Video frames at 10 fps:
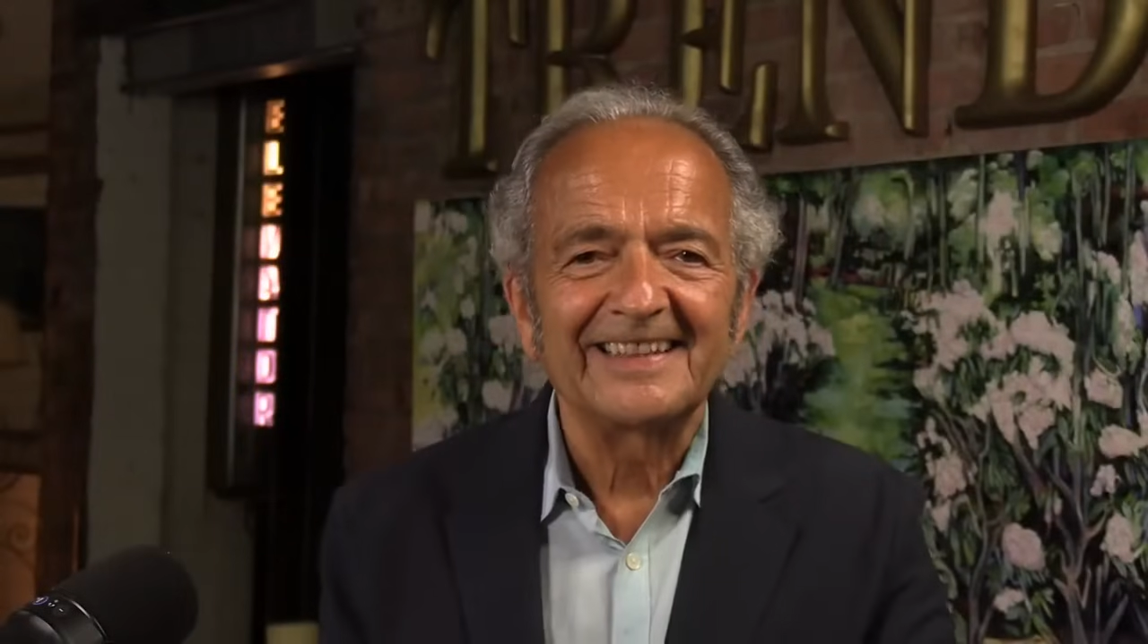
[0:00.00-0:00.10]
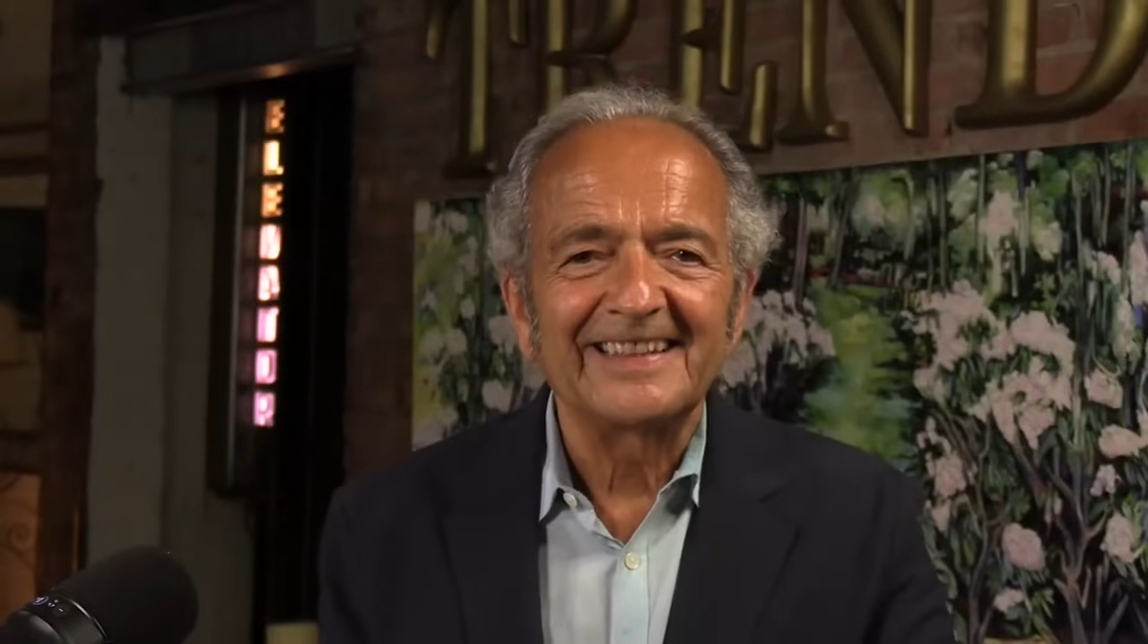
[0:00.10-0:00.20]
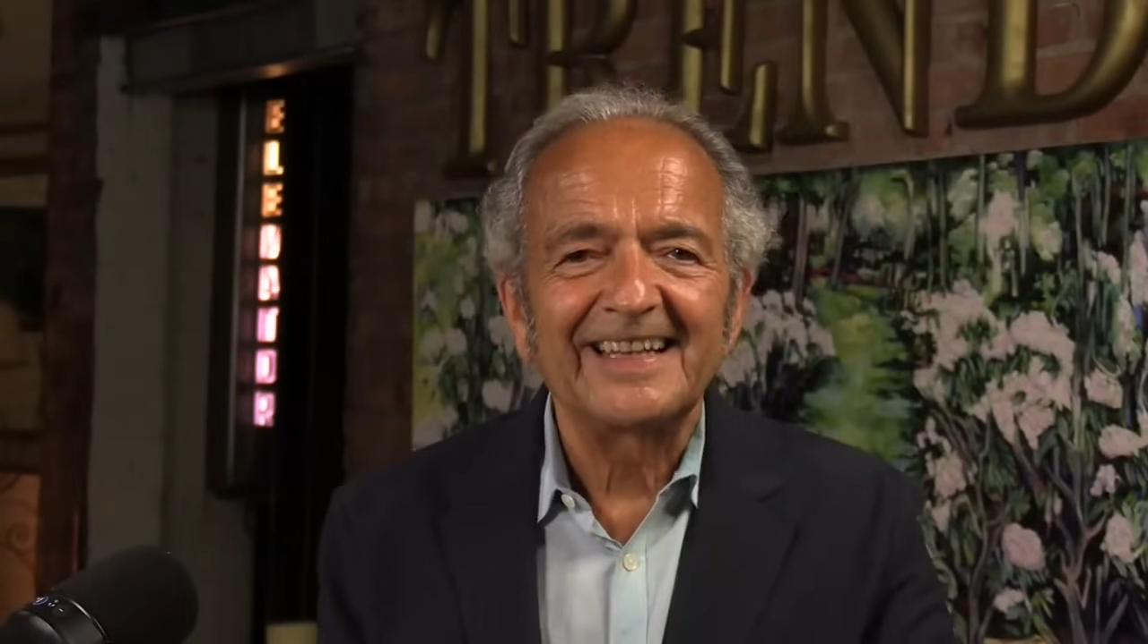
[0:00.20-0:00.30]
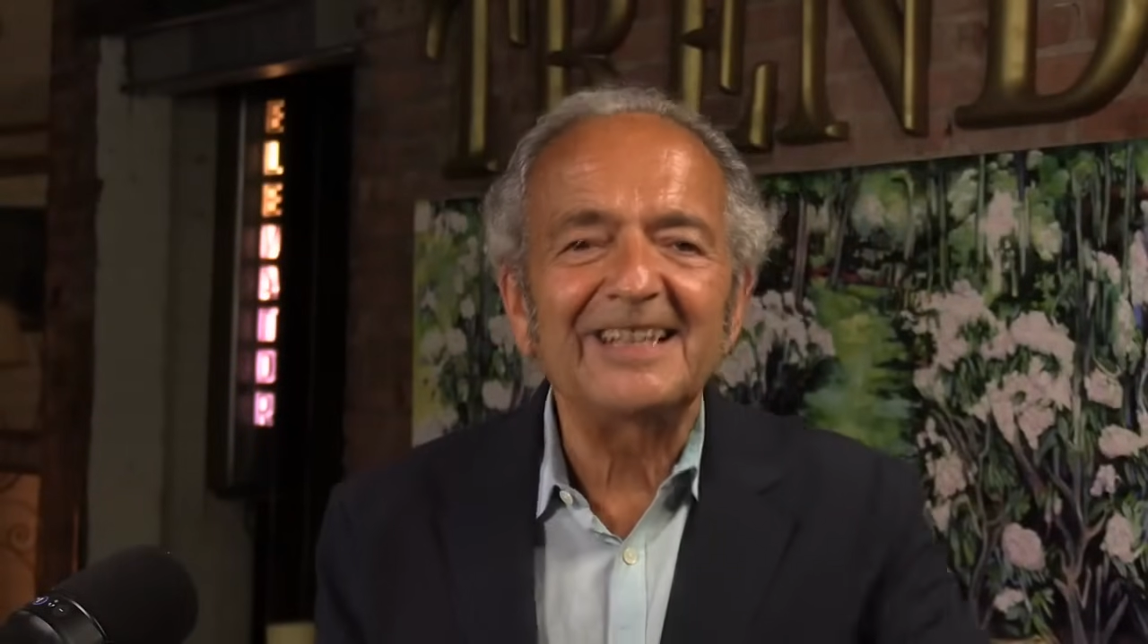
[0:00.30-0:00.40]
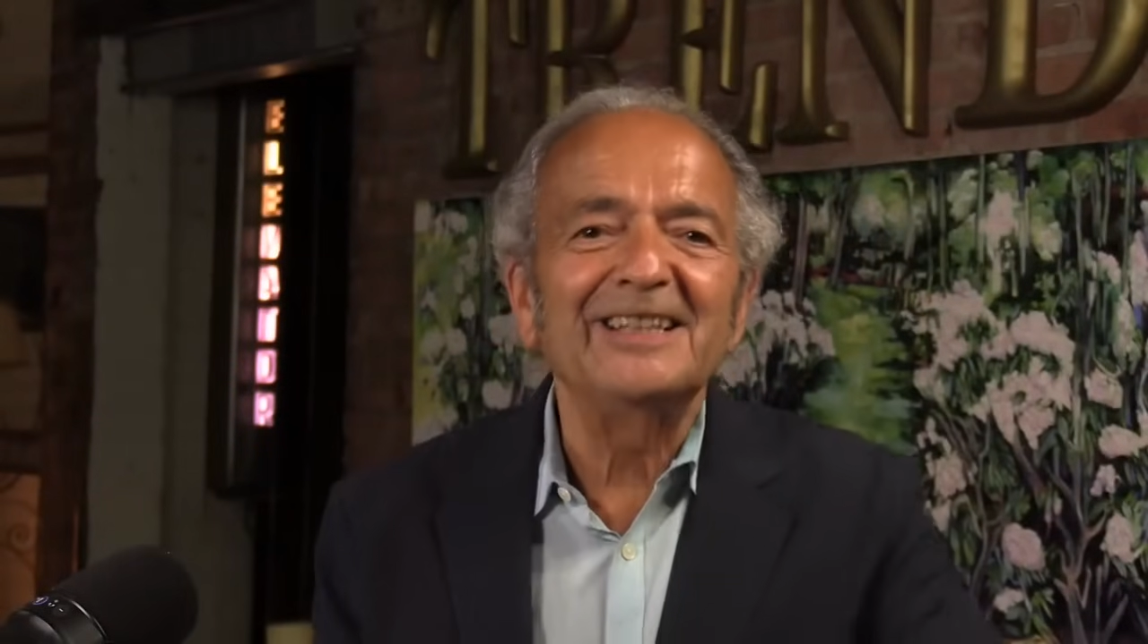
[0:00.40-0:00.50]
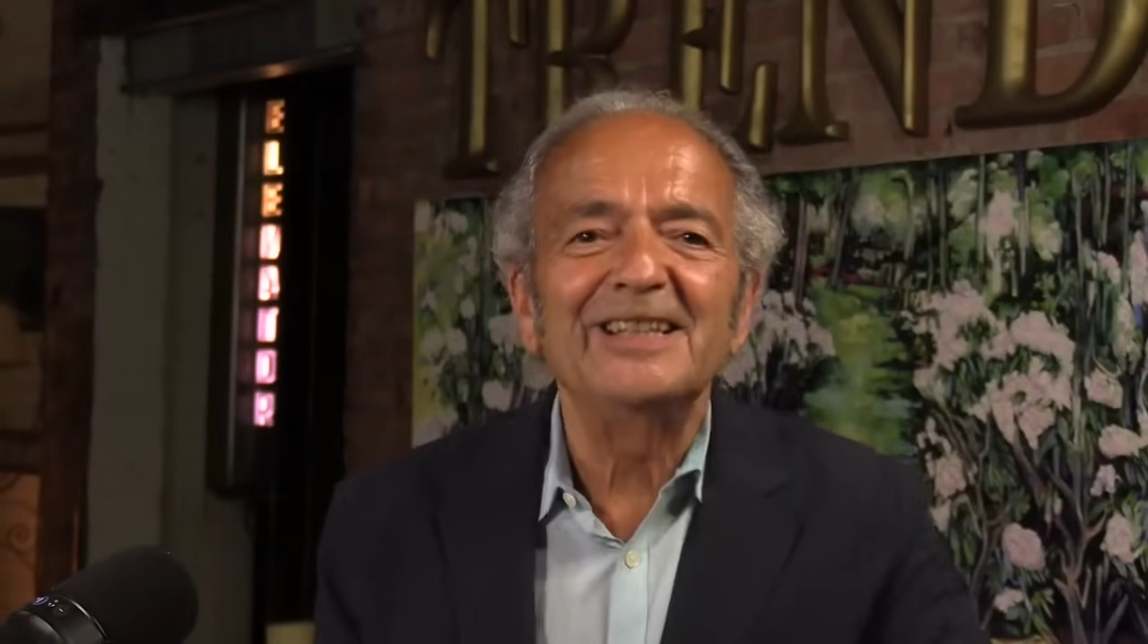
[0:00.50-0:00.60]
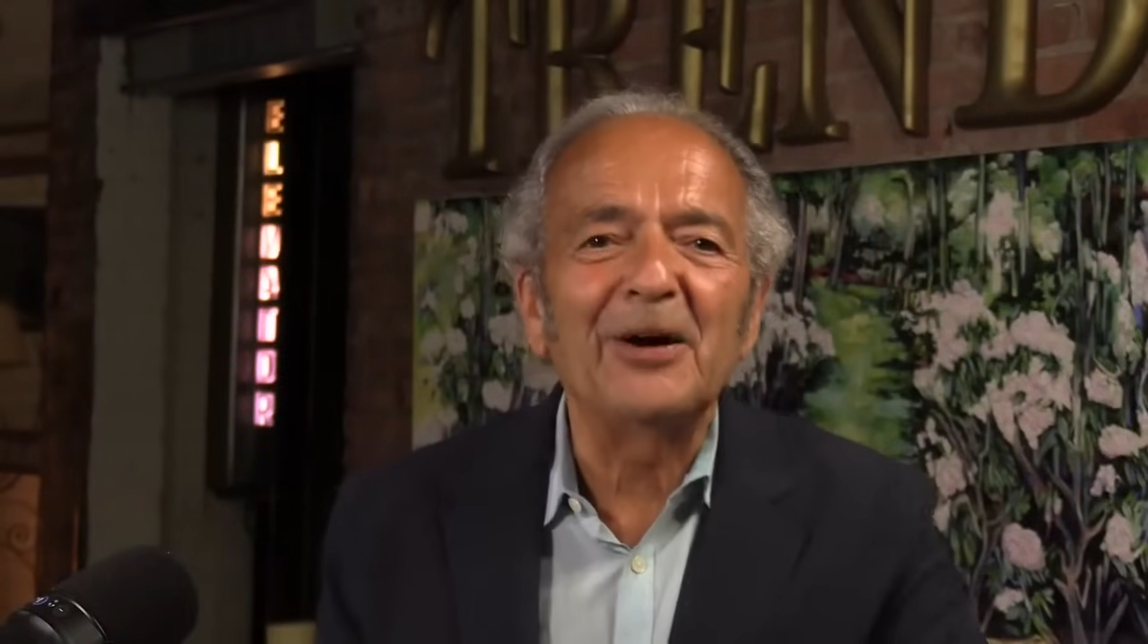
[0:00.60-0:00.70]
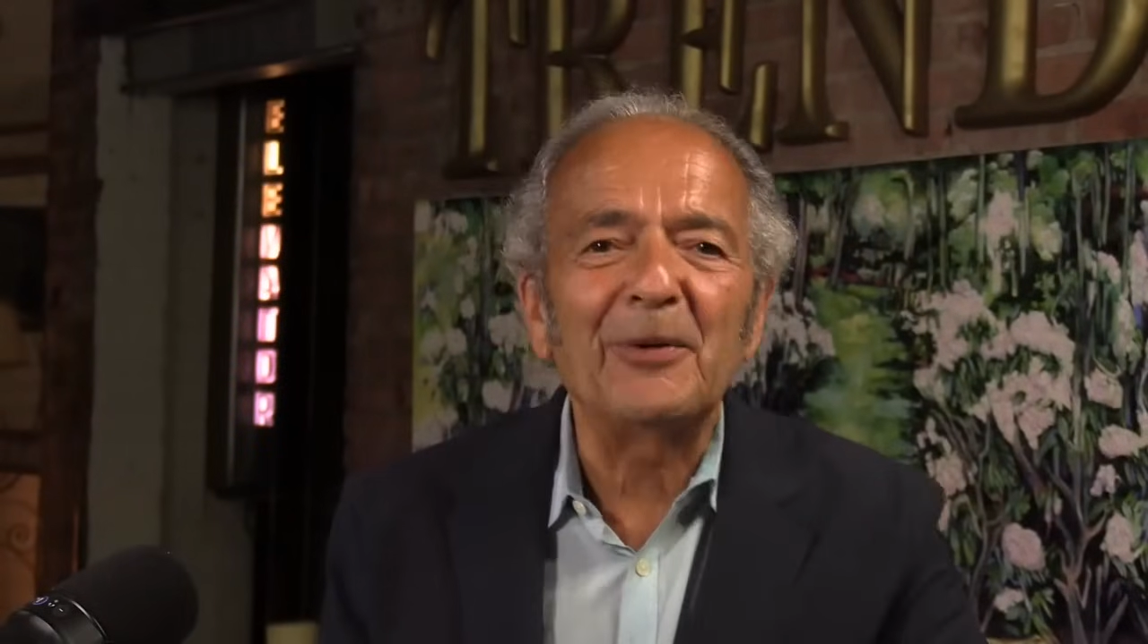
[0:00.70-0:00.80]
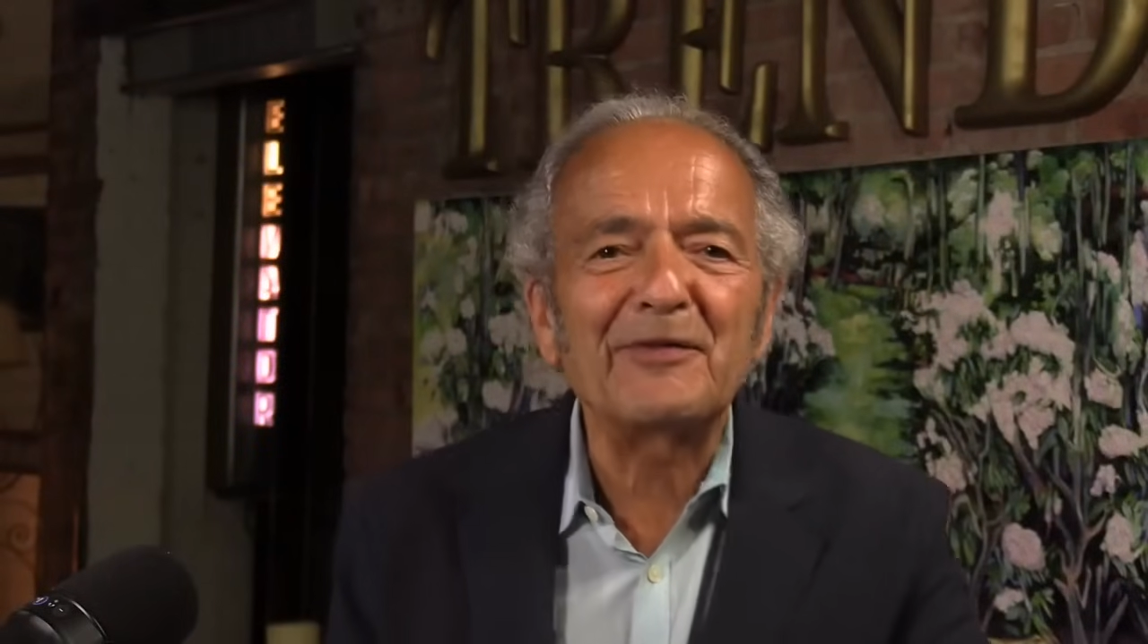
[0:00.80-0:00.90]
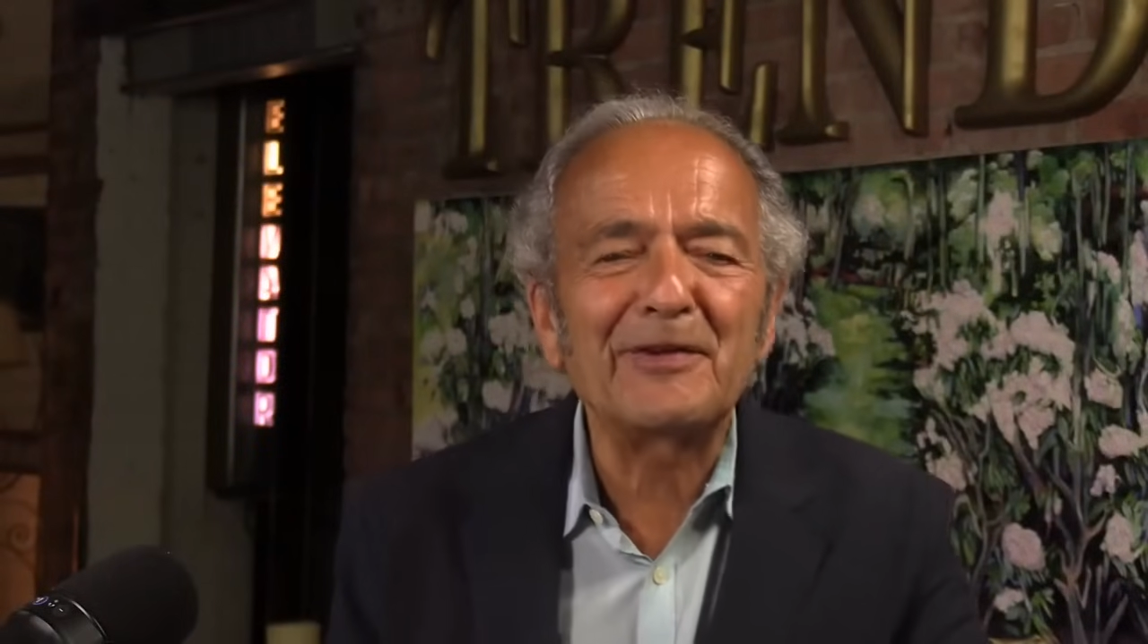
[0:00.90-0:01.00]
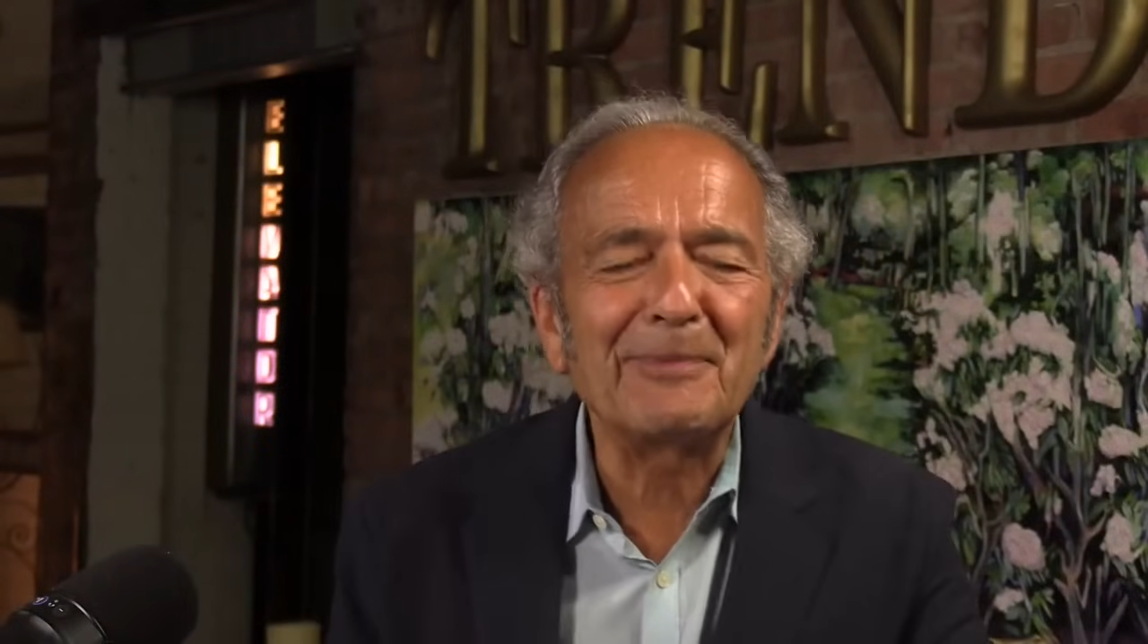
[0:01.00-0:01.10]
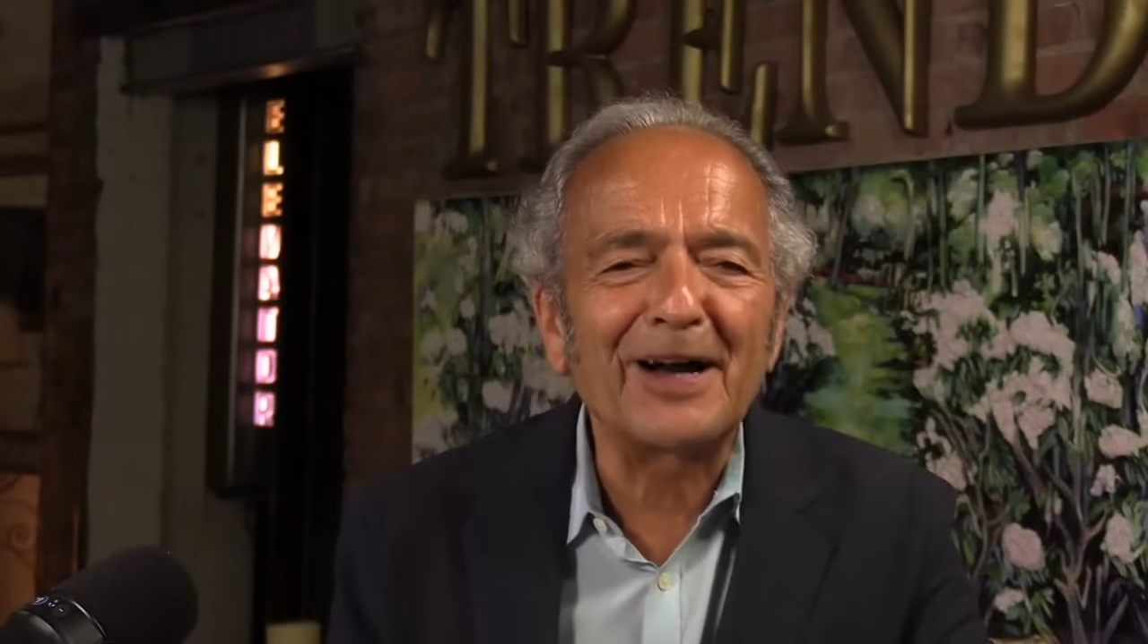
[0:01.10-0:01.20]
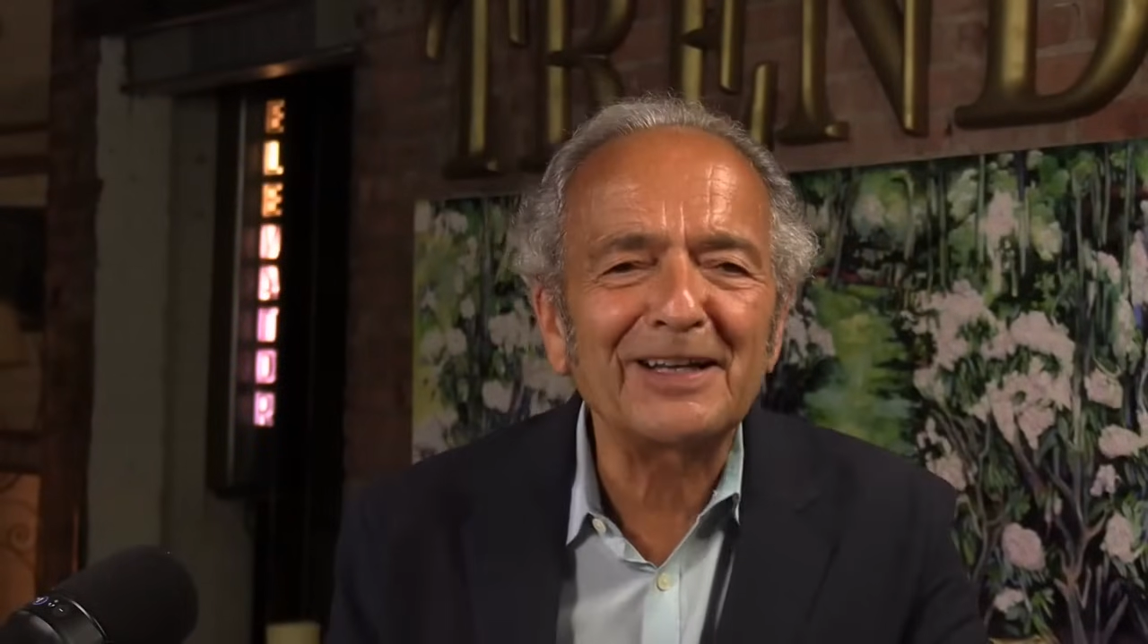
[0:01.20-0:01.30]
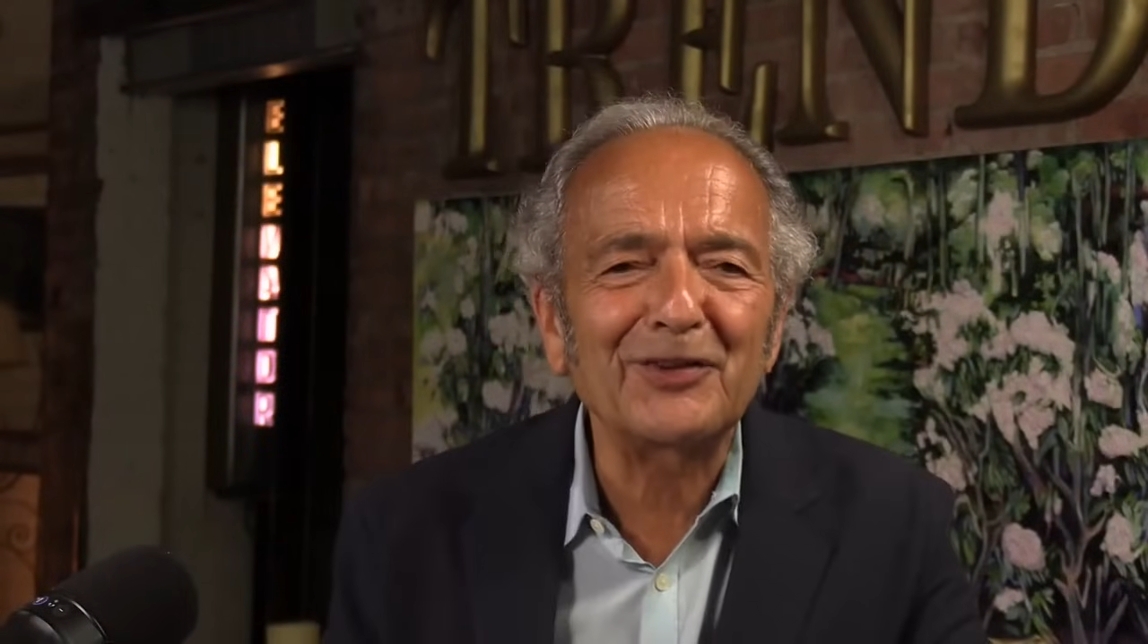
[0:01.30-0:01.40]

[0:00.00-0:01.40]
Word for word: Hello, everybody.